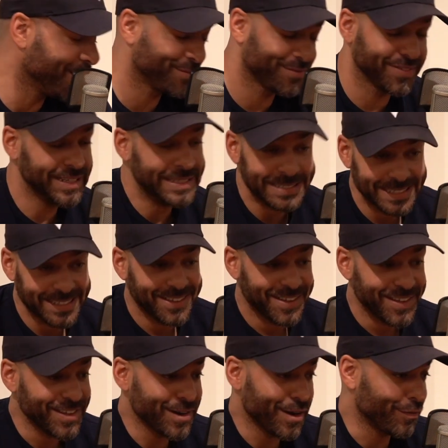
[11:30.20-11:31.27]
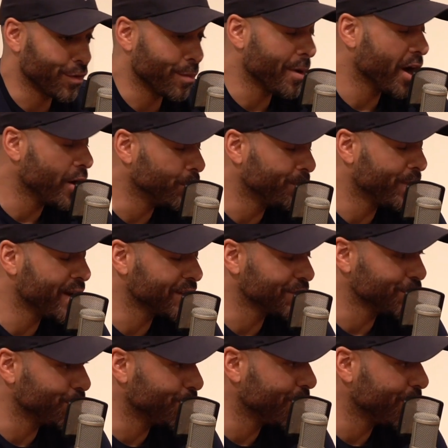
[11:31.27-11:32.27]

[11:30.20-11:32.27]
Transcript: I've from my own personal